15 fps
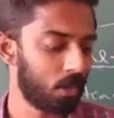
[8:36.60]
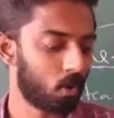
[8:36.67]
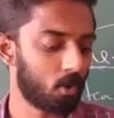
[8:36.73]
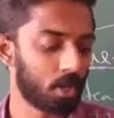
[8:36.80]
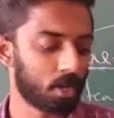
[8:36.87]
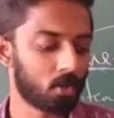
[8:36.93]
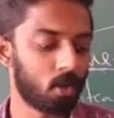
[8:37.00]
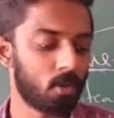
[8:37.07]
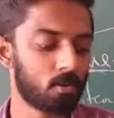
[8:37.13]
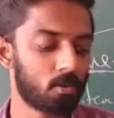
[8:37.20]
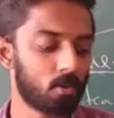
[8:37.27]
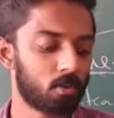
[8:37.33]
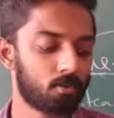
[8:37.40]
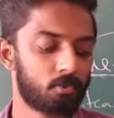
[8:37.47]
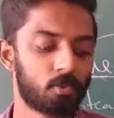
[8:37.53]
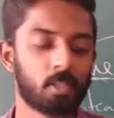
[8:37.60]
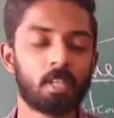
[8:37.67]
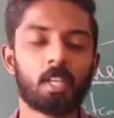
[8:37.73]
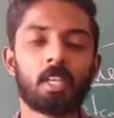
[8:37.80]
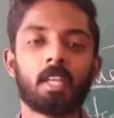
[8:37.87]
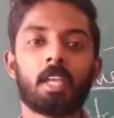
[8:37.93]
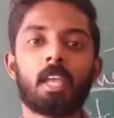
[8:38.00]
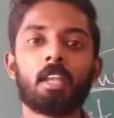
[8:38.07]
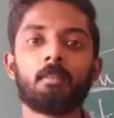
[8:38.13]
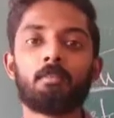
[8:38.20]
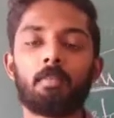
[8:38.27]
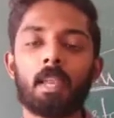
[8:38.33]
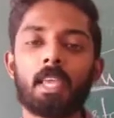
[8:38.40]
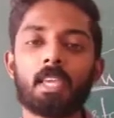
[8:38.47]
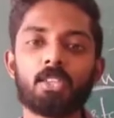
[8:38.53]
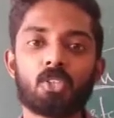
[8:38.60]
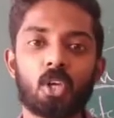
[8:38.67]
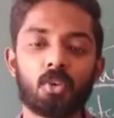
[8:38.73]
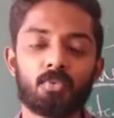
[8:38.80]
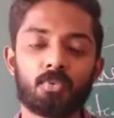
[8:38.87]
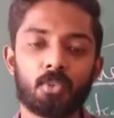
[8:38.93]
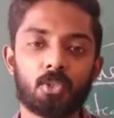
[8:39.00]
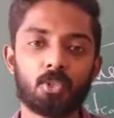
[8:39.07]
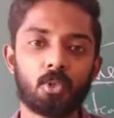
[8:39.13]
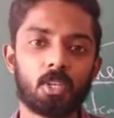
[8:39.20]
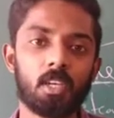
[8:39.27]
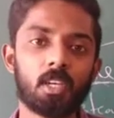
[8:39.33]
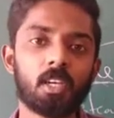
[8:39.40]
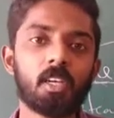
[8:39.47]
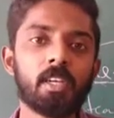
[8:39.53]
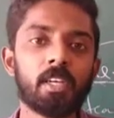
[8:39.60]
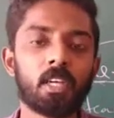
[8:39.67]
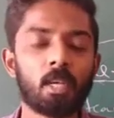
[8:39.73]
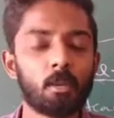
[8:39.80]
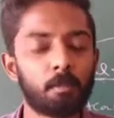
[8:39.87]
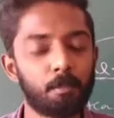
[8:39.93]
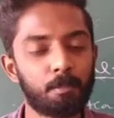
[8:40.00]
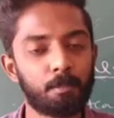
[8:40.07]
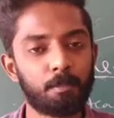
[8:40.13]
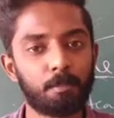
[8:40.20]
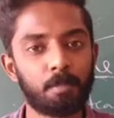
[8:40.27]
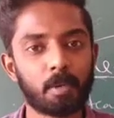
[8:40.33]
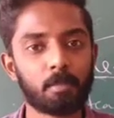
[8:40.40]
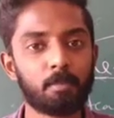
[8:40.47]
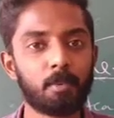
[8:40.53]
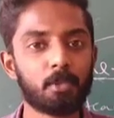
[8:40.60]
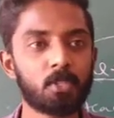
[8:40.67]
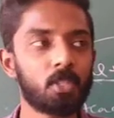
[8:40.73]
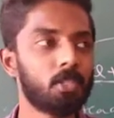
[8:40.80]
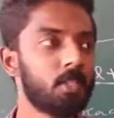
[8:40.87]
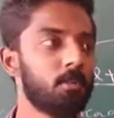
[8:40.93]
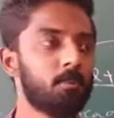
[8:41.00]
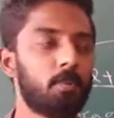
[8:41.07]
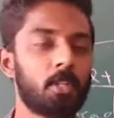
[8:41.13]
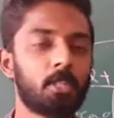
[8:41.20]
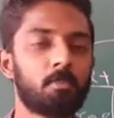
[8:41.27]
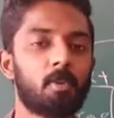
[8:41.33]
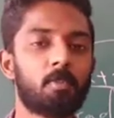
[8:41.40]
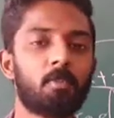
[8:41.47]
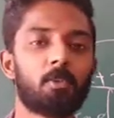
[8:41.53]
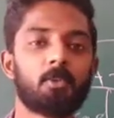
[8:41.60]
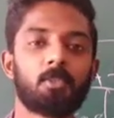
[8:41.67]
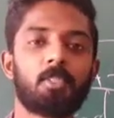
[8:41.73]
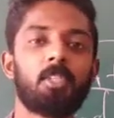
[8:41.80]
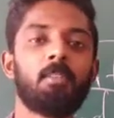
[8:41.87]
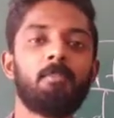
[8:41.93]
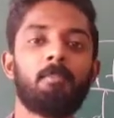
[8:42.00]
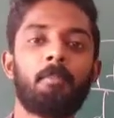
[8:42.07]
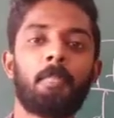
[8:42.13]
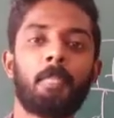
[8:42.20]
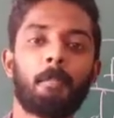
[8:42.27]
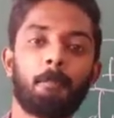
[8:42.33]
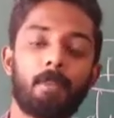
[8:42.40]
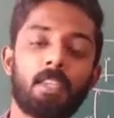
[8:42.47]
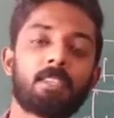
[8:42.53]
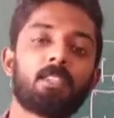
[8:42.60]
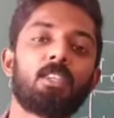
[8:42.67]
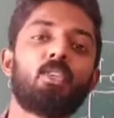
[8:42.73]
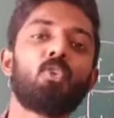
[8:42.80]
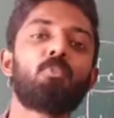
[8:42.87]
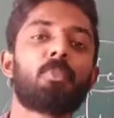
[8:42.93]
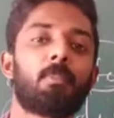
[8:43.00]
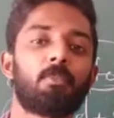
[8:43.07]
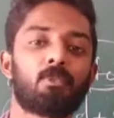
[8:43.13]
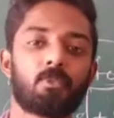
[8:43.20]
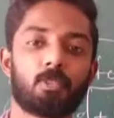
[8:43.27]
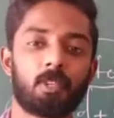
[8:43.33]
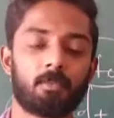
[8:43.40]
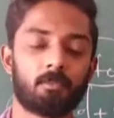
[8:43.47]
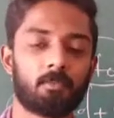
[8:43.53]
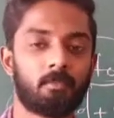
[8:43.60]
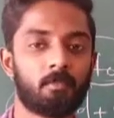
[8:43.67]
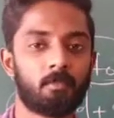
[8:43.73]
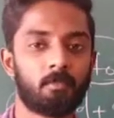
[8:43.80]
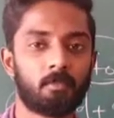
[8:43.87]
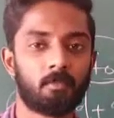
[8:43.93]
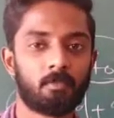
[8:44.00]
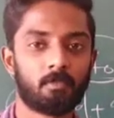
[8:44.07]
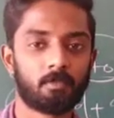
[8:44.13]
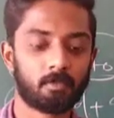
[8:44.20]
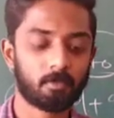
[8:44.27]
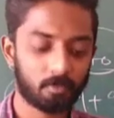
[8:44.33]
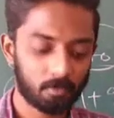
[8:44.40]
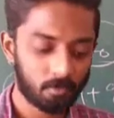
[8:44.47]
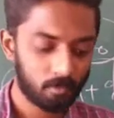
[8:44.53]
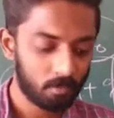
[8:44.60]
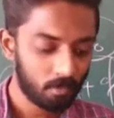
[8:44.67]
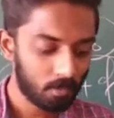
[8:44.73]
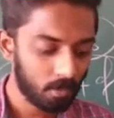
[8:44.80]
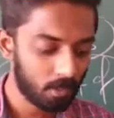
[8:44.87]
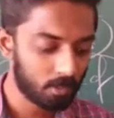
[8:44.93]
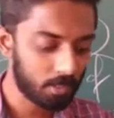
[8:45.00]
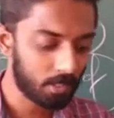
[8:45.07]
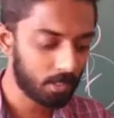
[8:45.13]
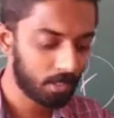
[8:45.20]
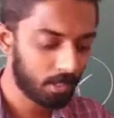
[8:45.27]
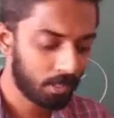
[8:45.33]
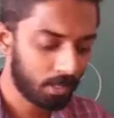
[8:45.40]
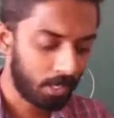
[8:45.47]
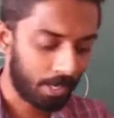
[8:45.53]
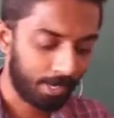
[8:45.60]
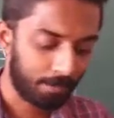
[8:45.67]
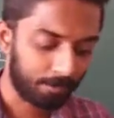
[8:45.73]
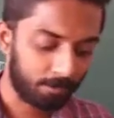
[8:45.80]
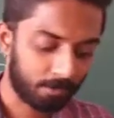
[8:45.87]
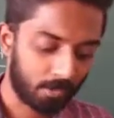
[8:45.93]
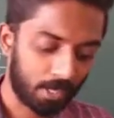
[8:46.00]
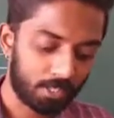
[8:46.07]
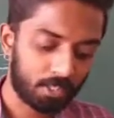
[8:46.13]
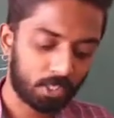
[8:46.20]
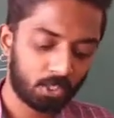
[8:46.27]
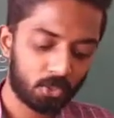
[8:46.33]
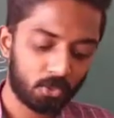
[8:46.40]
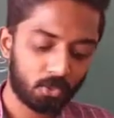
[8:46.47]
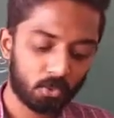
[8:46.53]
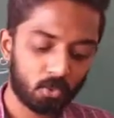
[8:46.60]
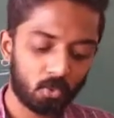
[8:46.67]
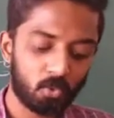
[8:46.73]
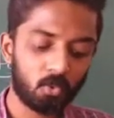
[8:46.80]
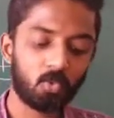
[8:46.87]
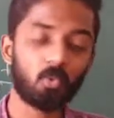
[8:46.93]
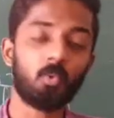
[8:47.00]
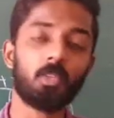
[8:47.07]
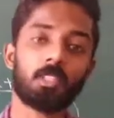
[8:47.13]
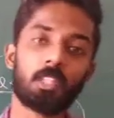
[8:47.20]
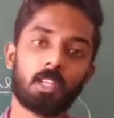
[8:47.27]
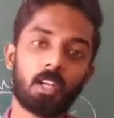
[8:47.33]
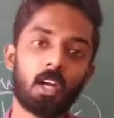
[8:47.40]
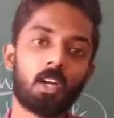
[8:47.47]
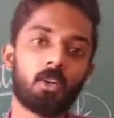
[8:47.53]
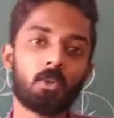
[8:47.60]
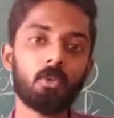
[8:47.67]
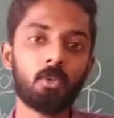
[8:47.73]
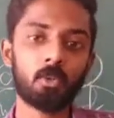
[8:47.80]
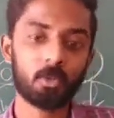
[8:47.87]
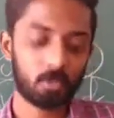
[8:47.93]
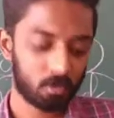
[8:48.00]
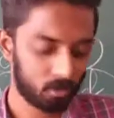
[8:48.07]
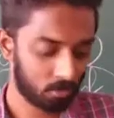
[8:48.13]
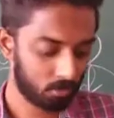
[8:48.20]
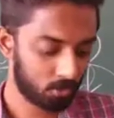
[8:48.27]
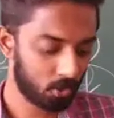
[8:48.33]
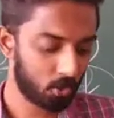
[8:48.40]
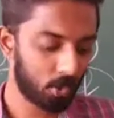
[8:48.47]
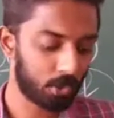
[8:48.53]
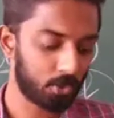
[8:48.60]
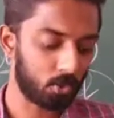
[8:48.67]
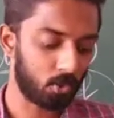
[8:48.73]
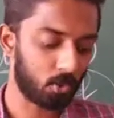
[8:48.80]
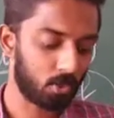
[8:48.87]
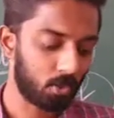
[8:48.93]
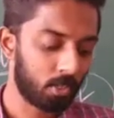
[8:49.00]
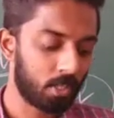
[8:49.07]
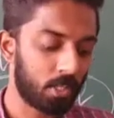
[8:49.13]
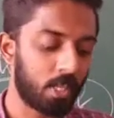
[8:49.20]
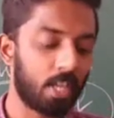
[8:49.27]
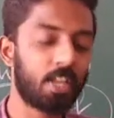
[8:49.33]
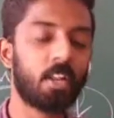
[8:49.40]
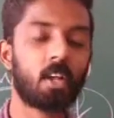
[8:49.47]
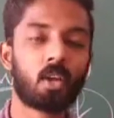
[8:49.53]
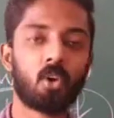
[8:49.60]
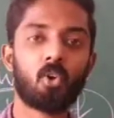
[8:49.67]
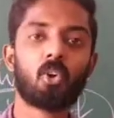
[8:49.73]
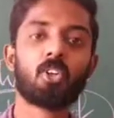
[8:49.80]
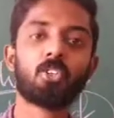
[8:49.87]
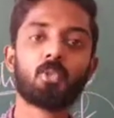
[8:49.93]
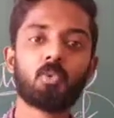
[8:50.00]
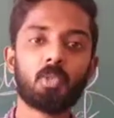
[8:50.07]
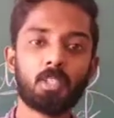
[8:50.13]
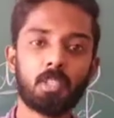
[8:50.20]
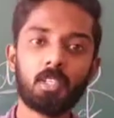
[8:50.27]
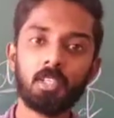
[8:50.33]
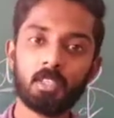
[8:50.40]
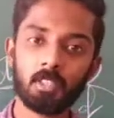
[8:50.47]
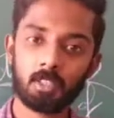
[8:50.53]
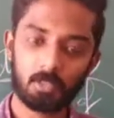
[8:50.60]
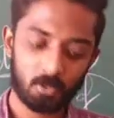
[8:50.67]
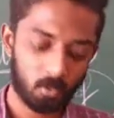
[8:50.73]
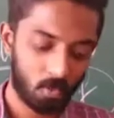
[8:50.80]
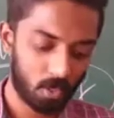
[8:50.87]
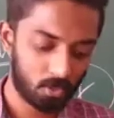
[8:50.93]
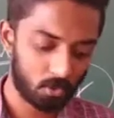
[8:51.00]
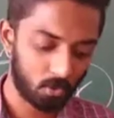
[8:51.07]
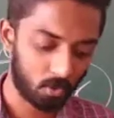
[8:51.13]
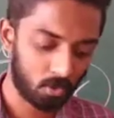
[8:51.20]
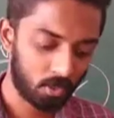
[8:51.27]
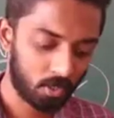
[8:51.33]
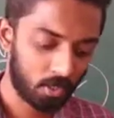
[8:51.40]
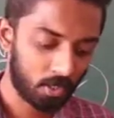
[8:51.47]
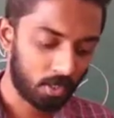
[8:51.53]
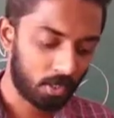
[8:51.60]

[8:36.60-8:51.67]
on account of, in place of. So here preposition plus preposition makes a new preposition. See, I am writing to you with regard to so and so, in accordance with so and so.